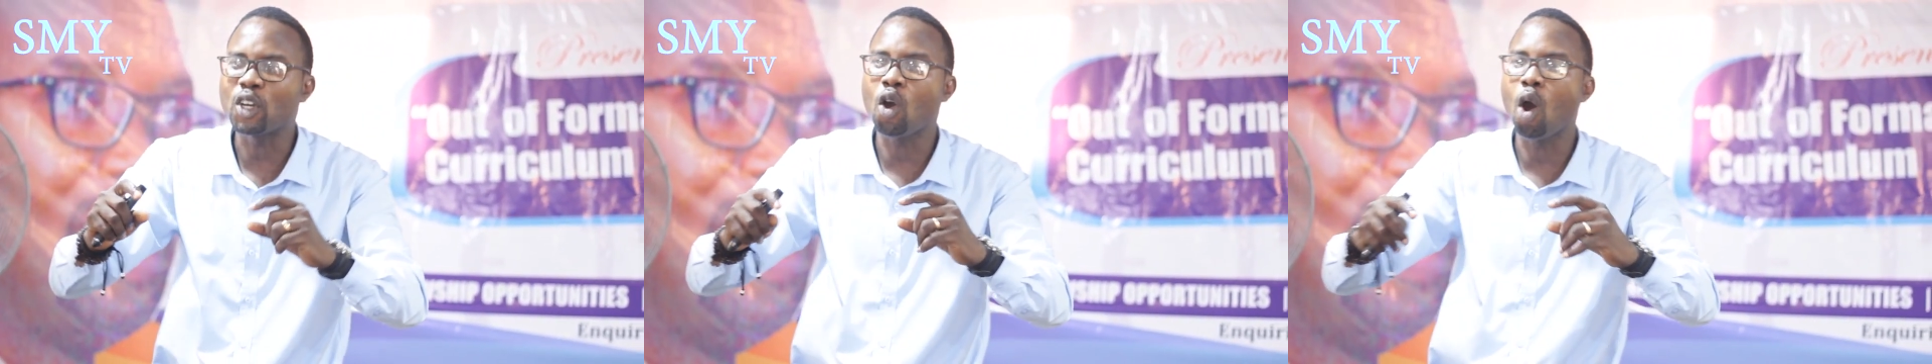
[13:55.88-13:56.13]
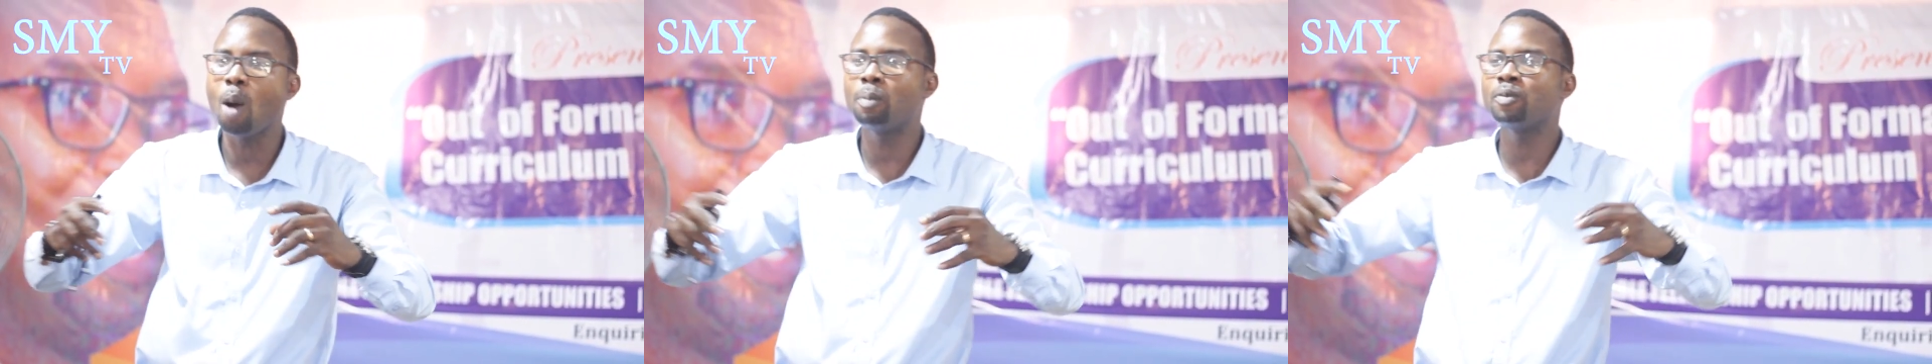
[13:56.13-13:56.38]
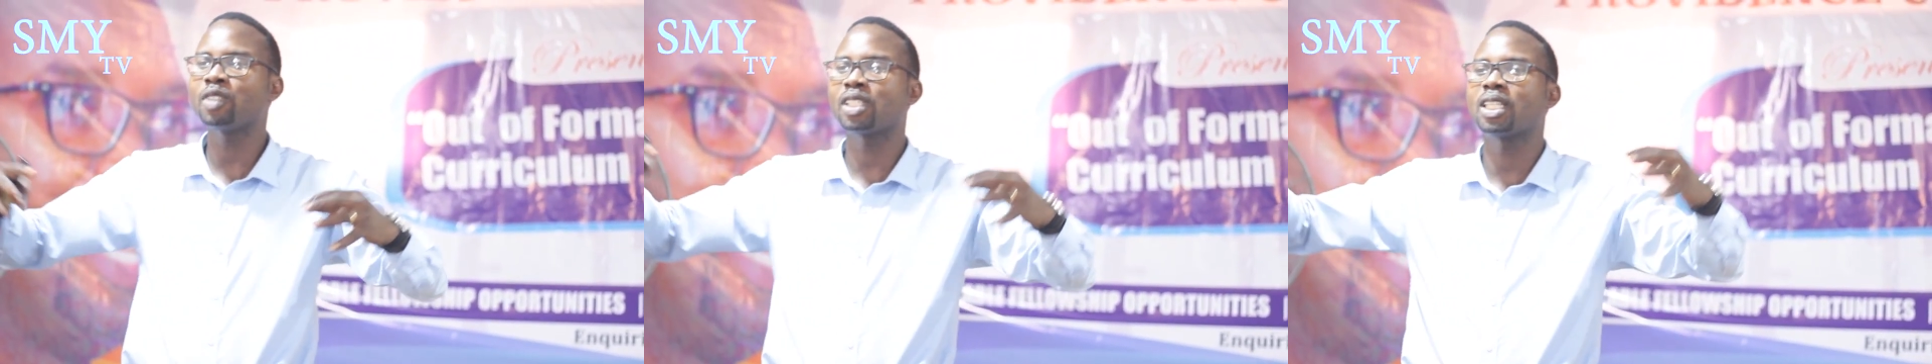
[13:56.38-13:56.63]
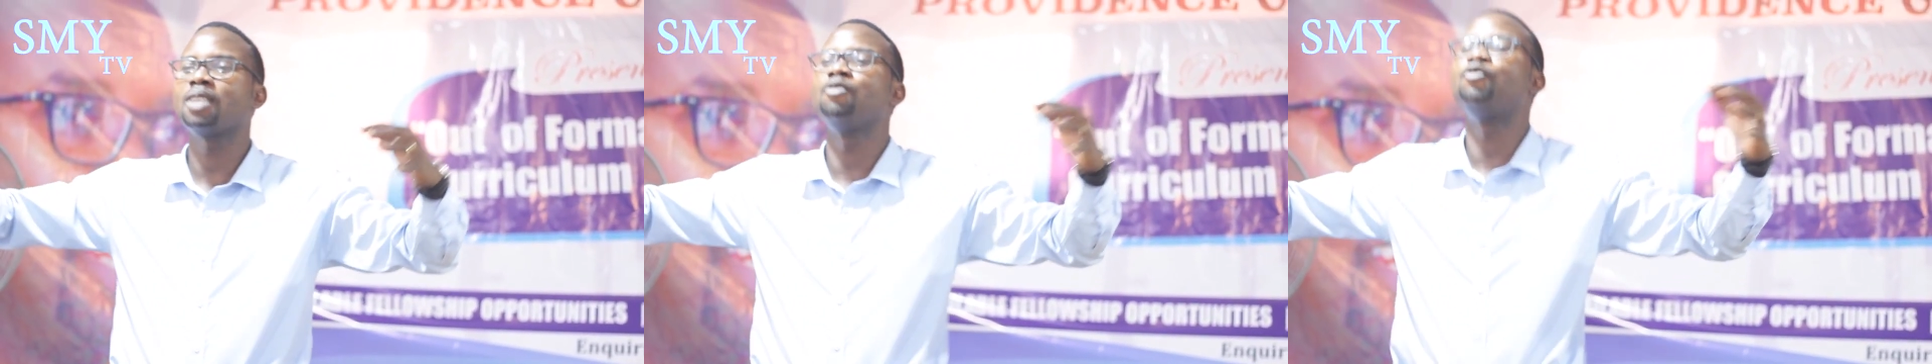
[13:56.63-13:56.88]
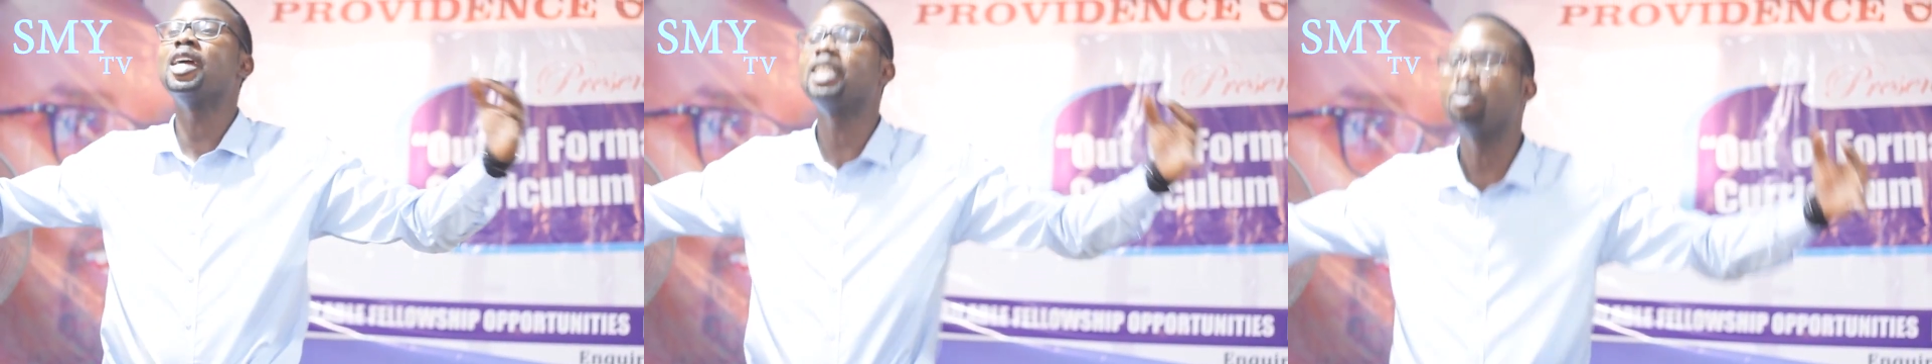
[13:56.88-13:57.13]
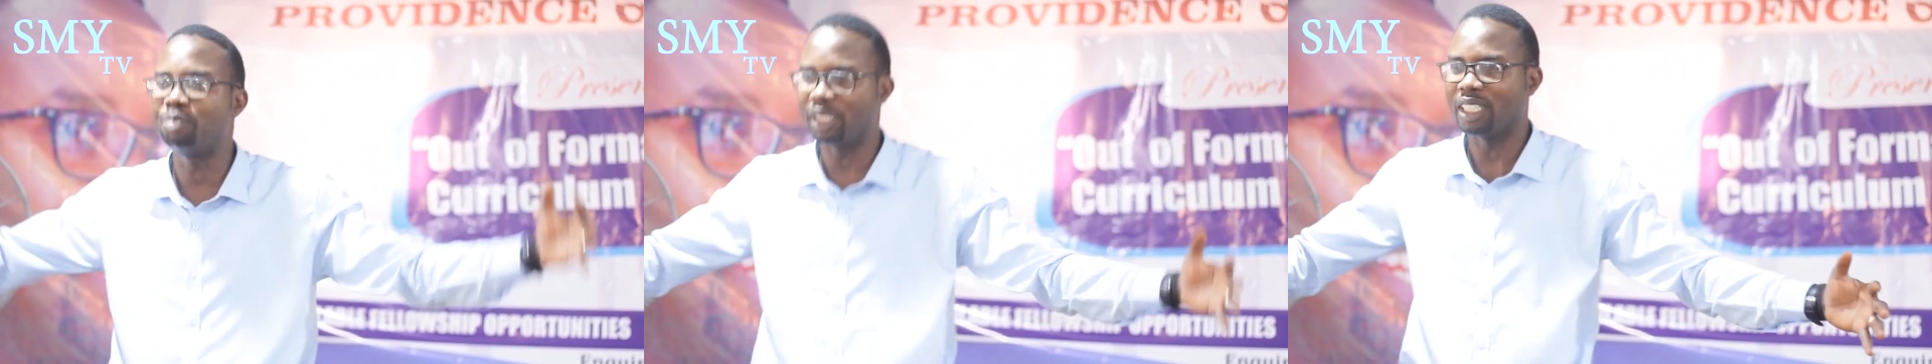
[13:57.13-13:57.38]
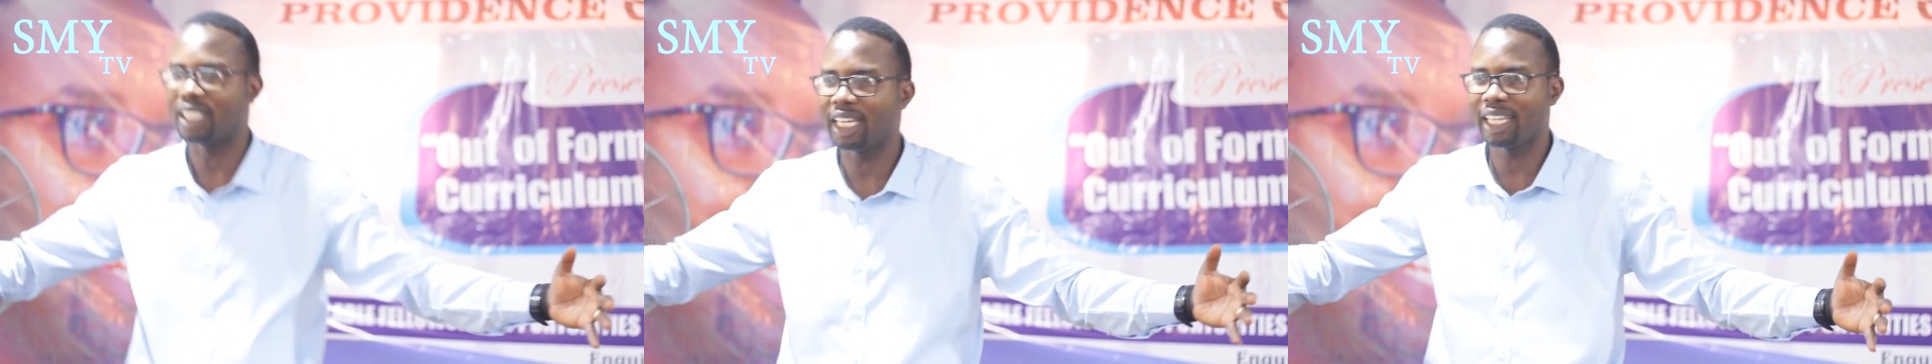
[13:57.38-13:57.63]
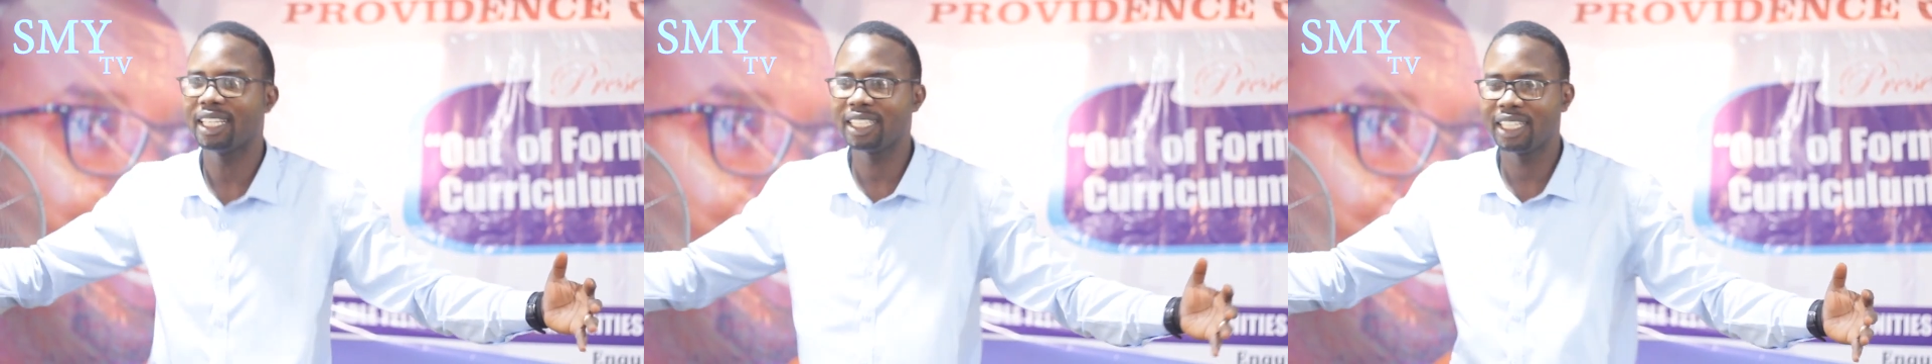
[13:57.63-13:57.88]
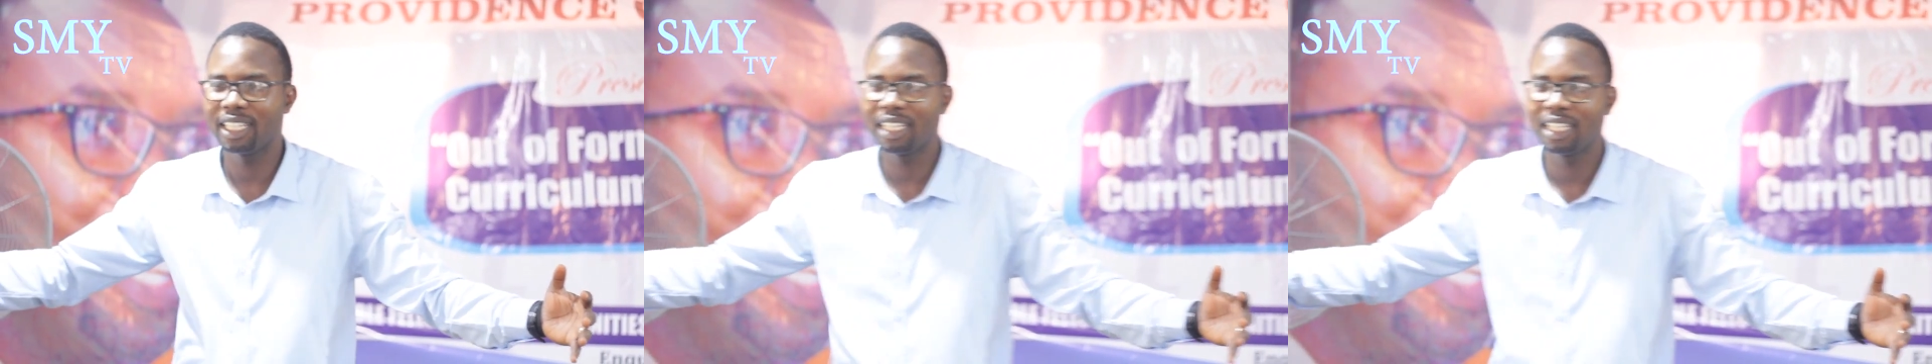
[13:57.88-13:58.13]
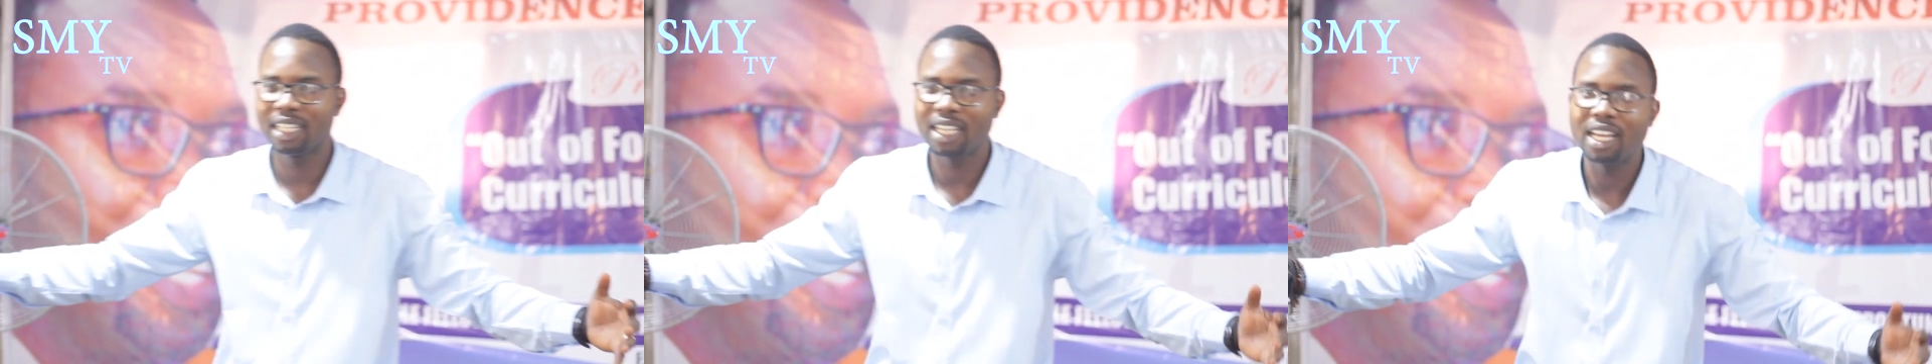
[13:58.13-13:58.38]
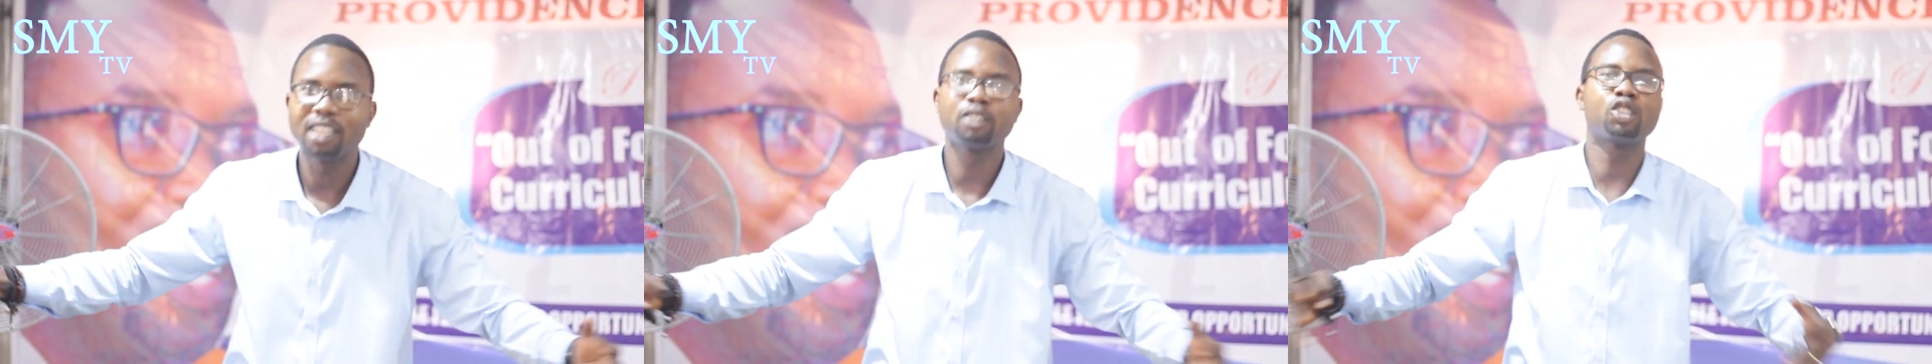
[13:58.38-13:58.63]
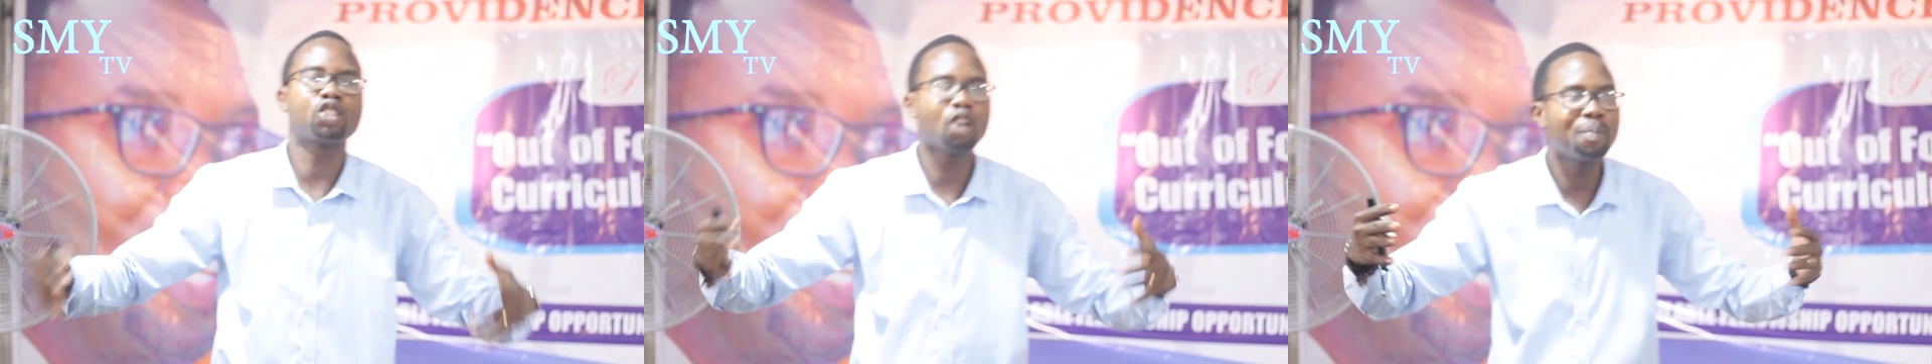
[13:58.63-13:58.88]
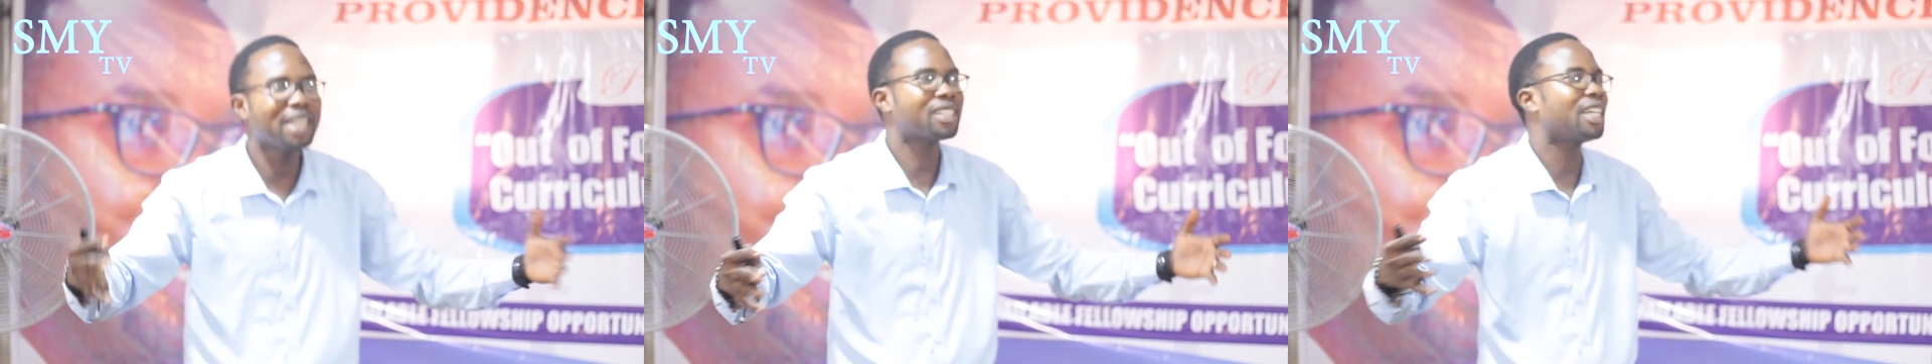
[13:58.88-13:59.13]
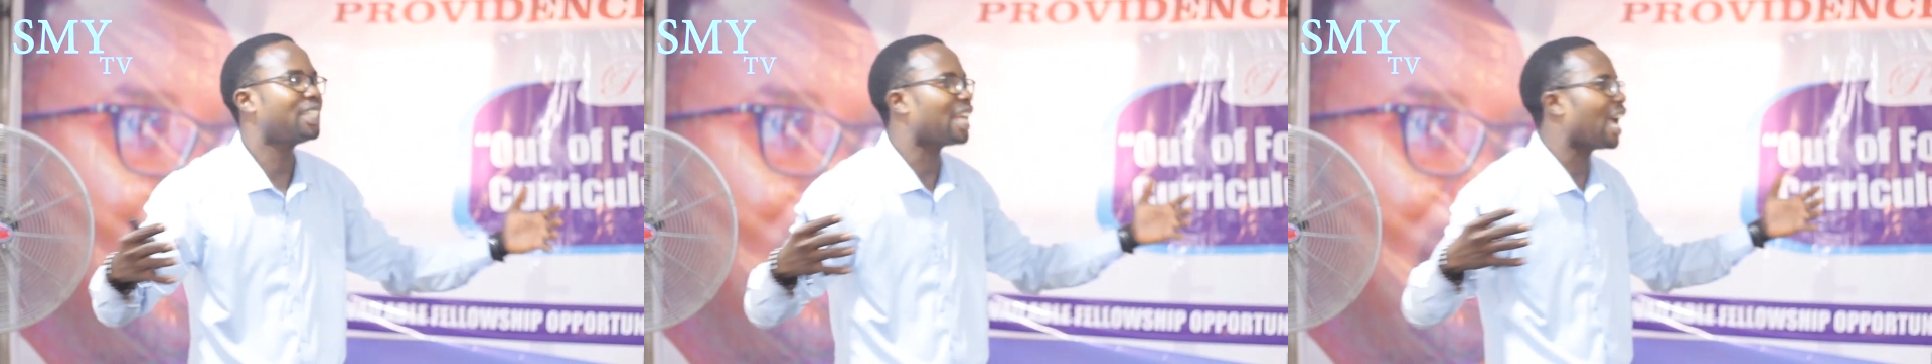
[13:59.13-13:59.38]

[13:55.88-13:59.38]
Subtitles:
becomes very deep. To some extent,